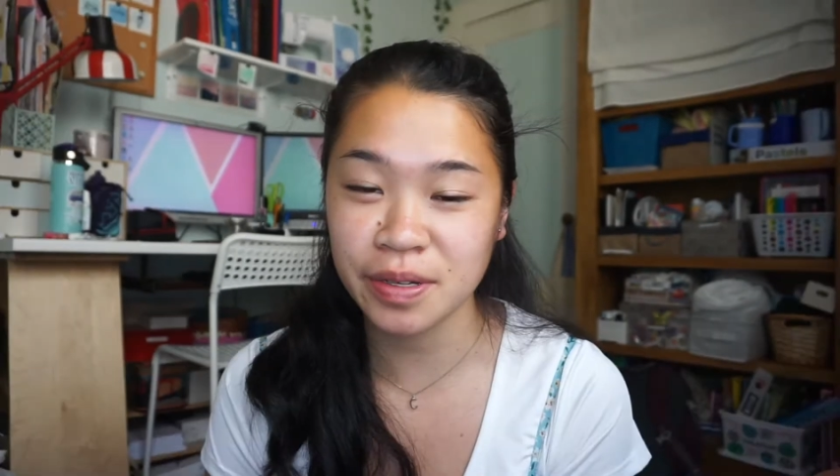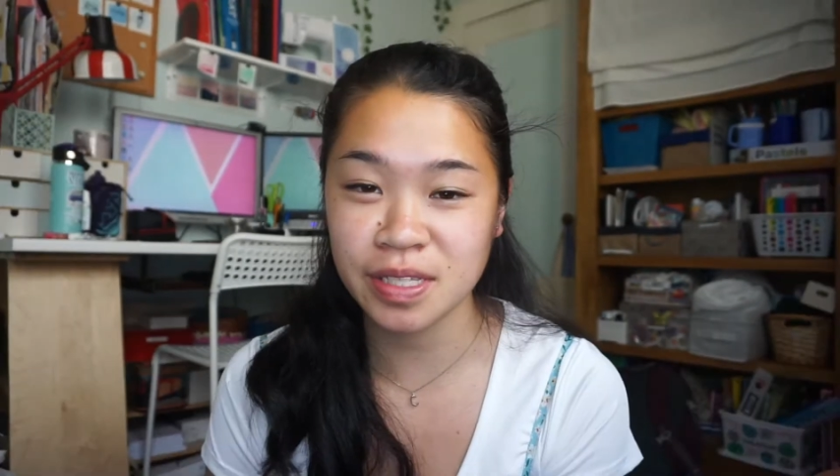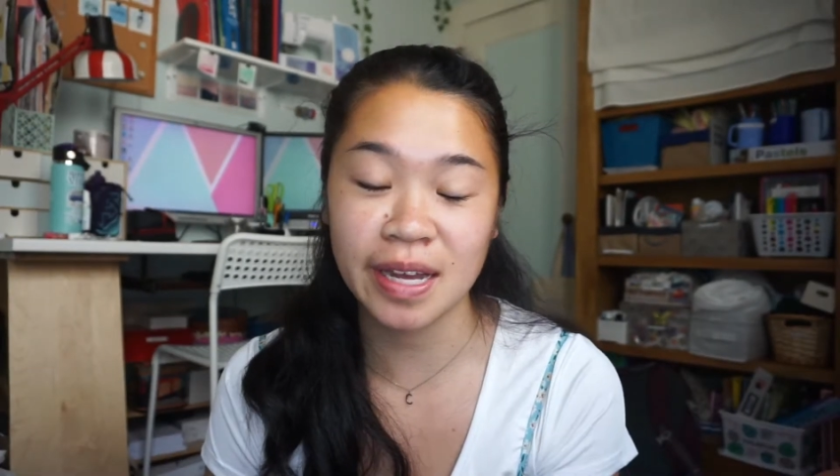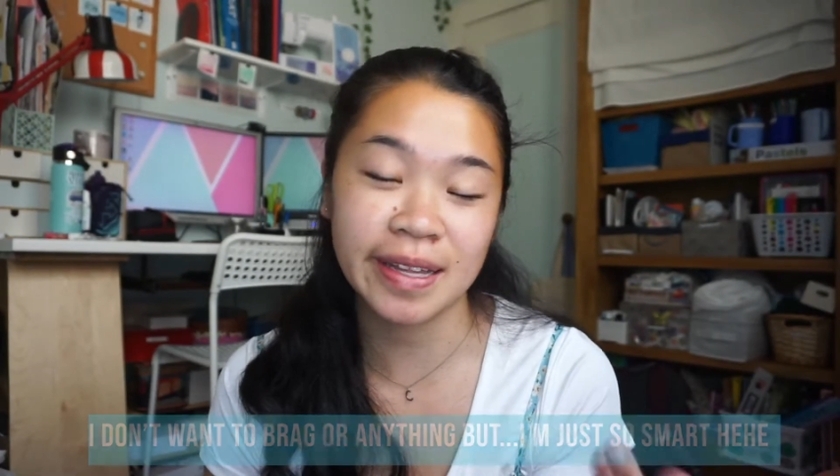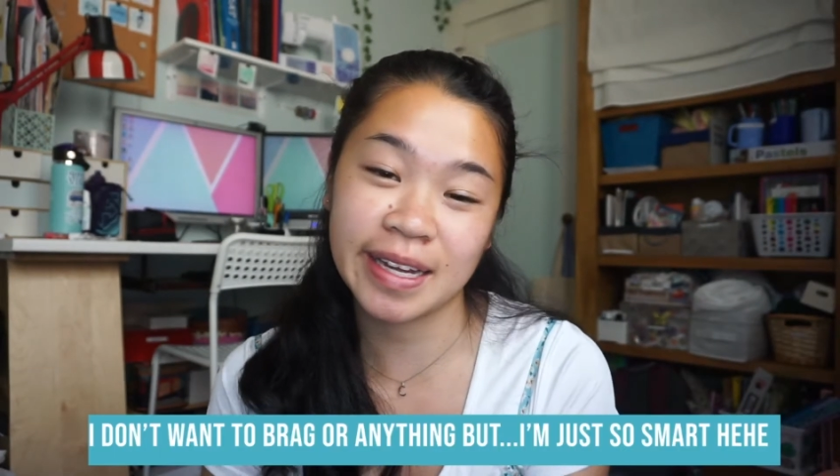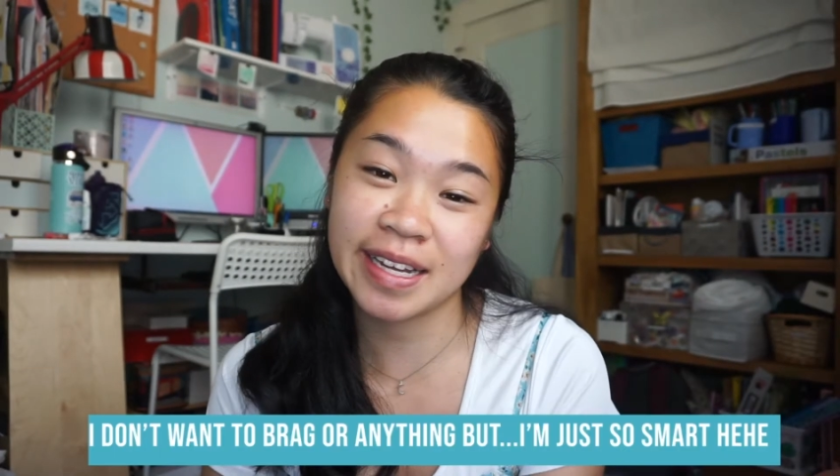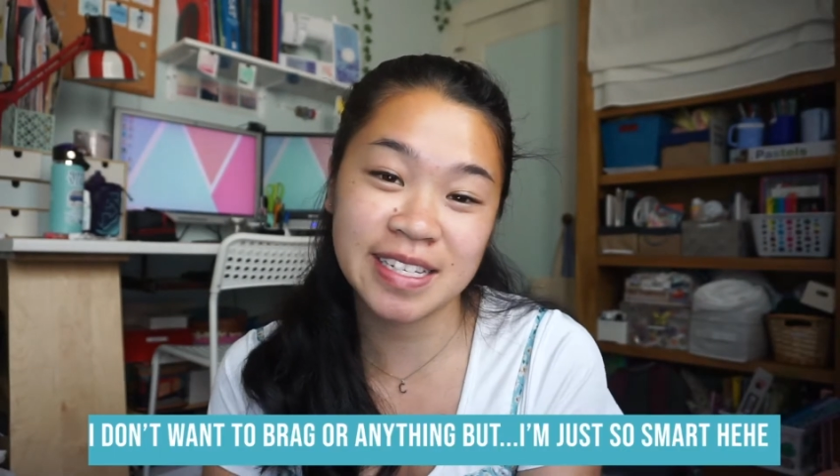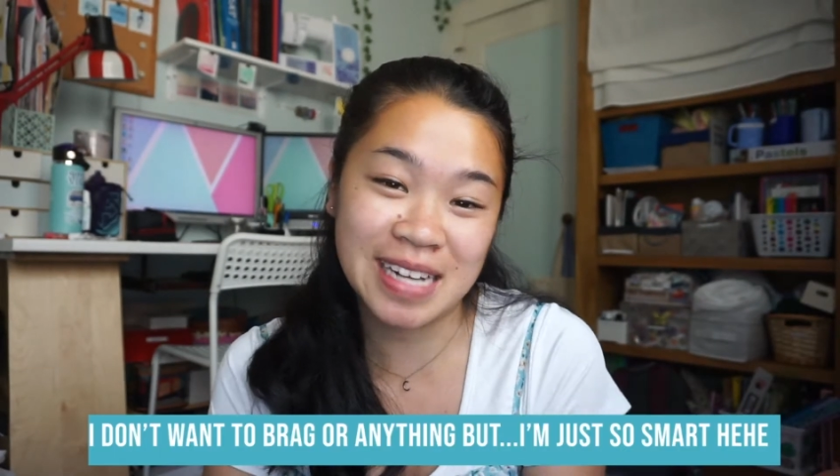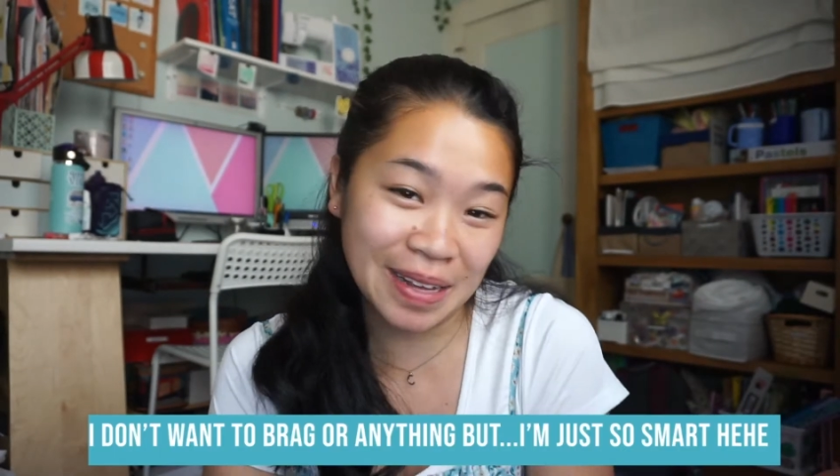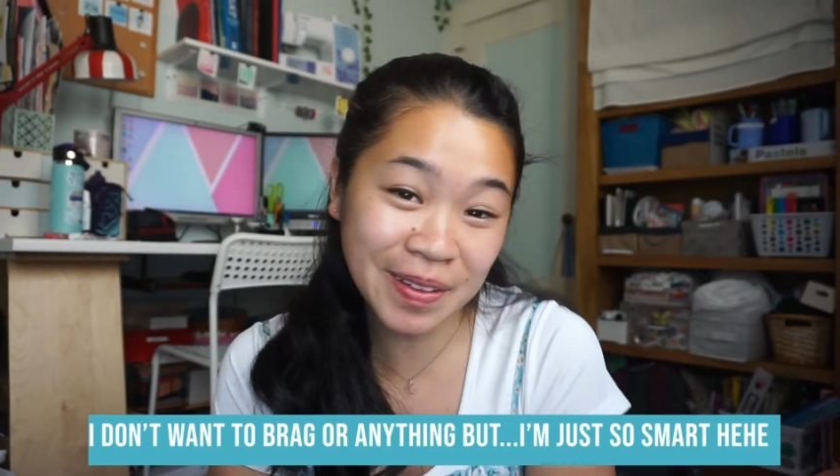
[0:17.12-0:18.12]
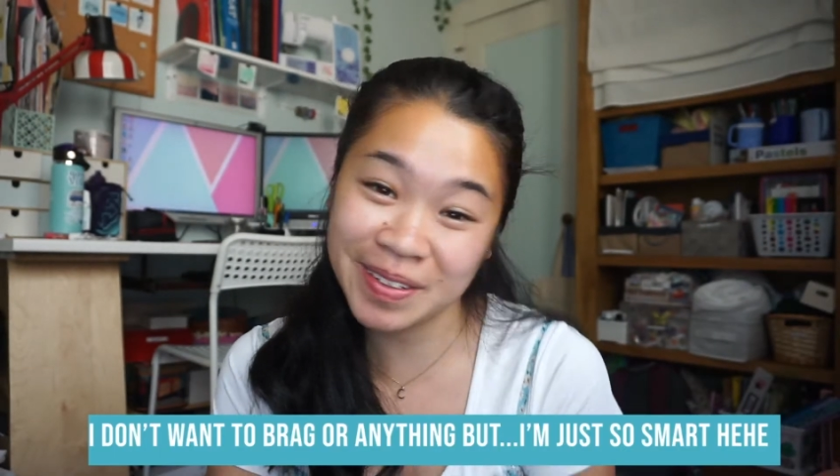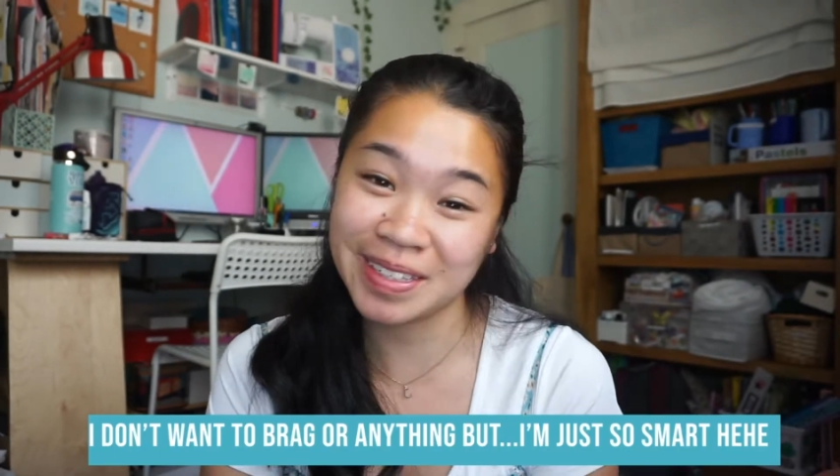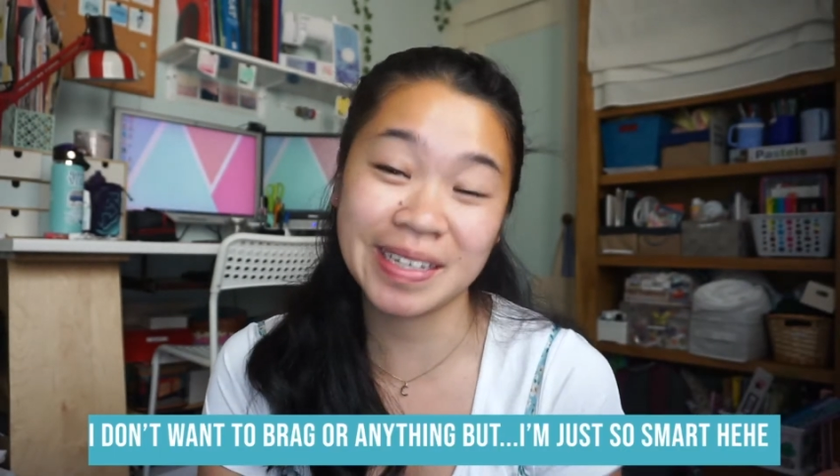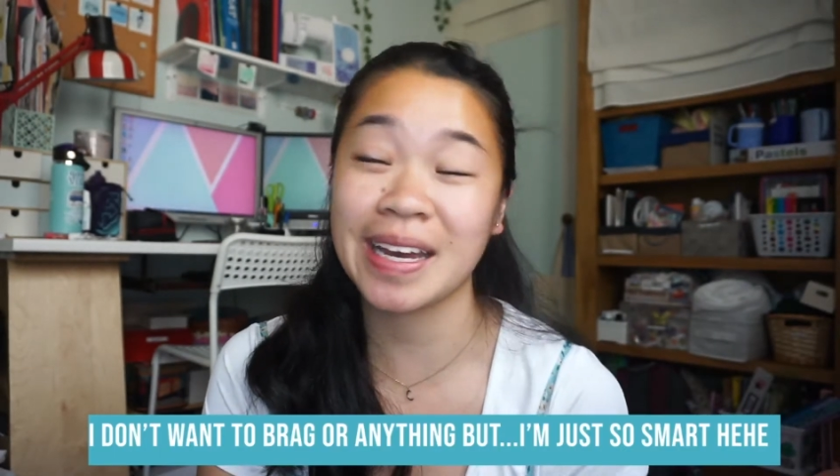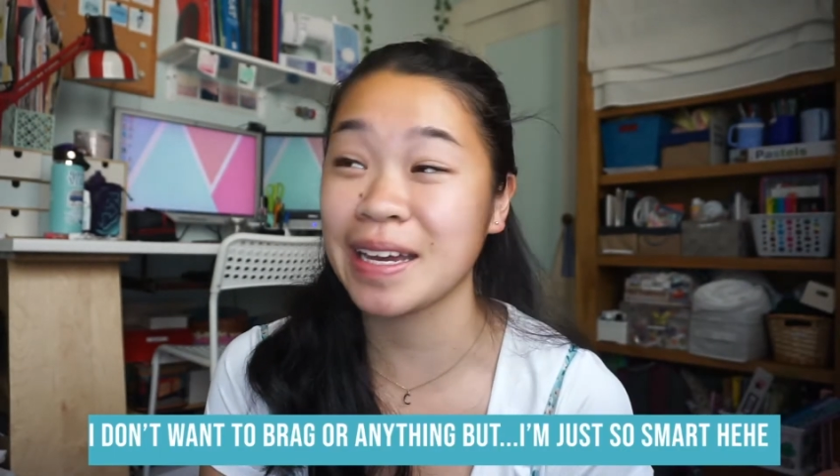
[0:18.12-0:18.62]
it's not like I can download it
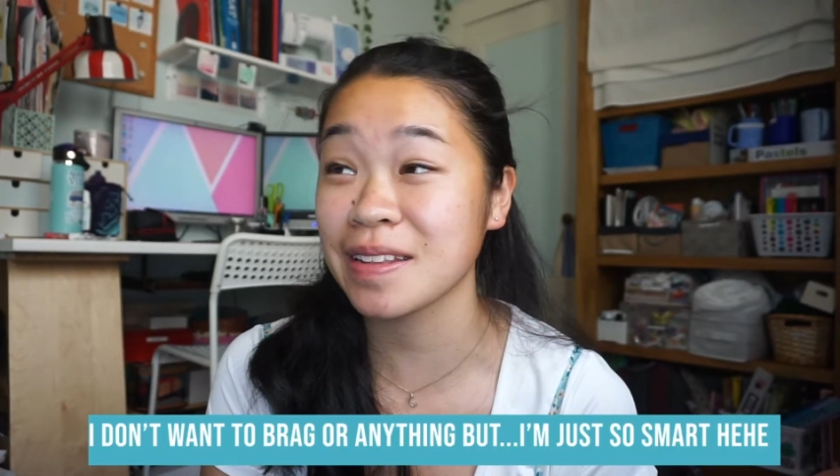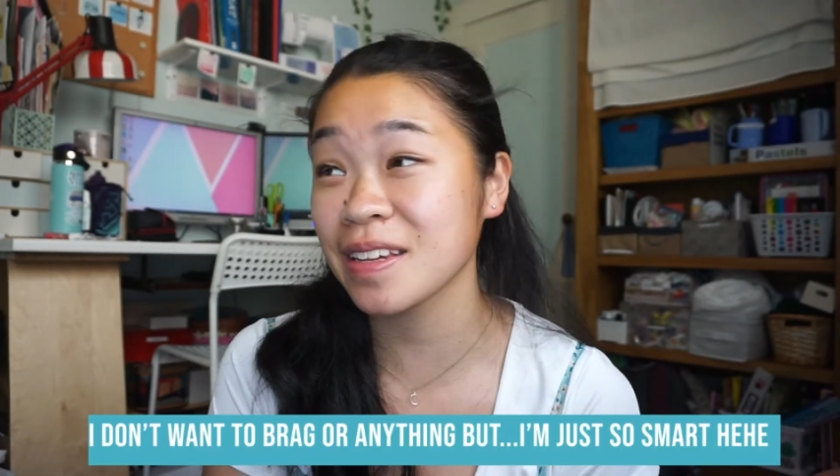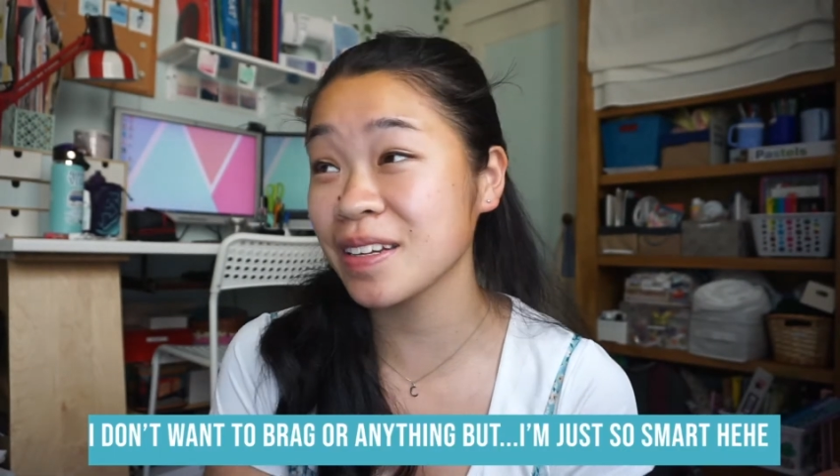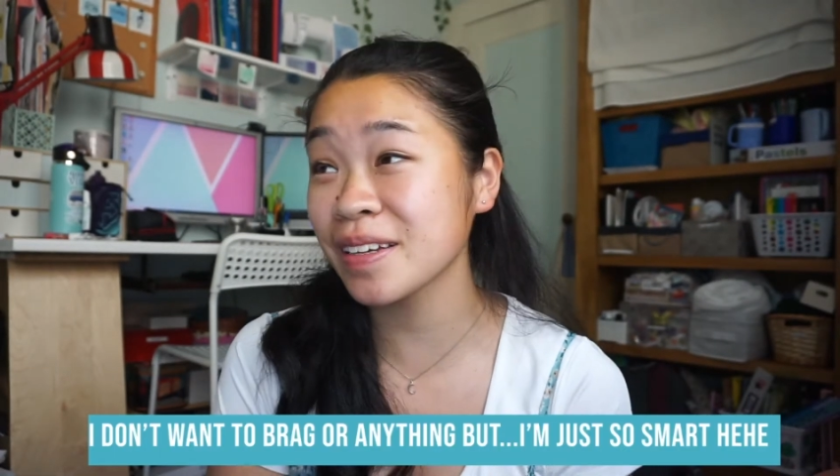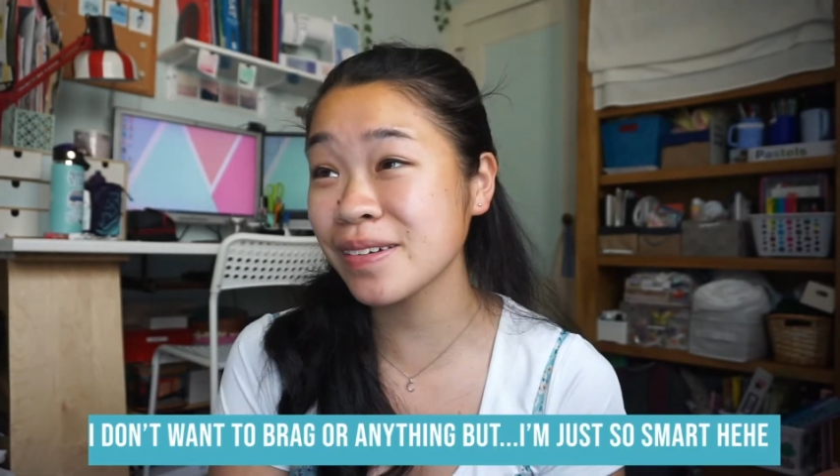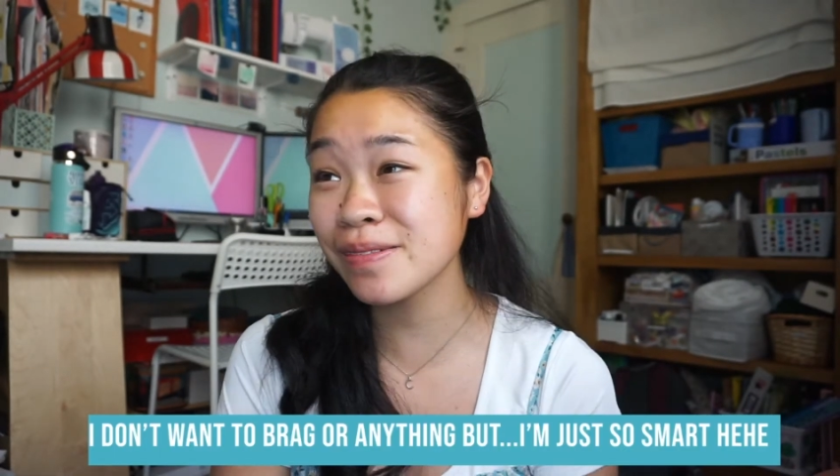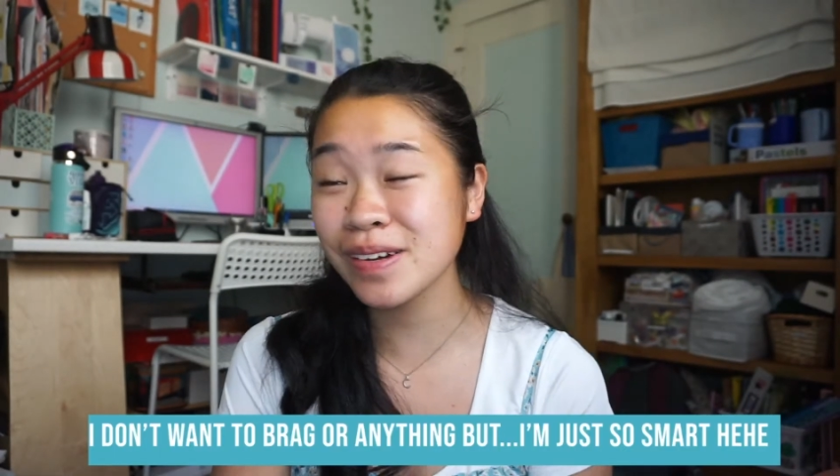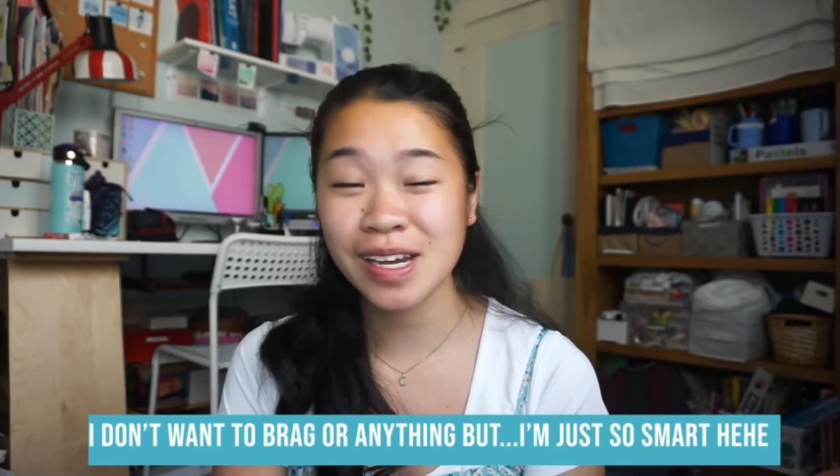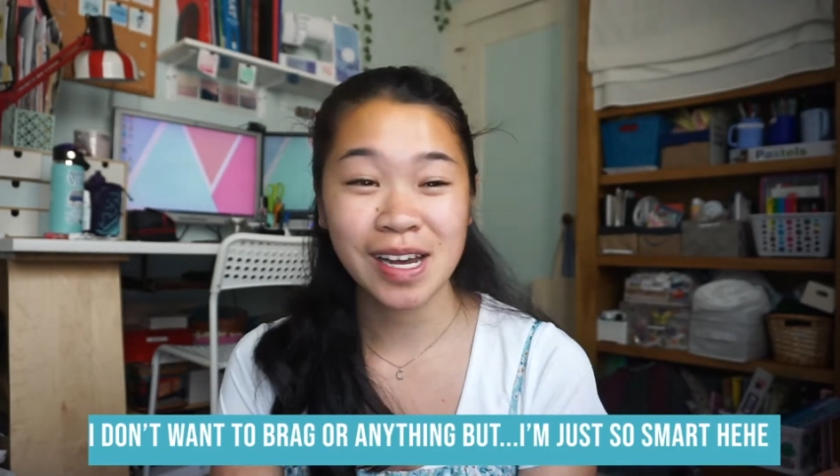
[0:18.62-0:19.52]
again, you know?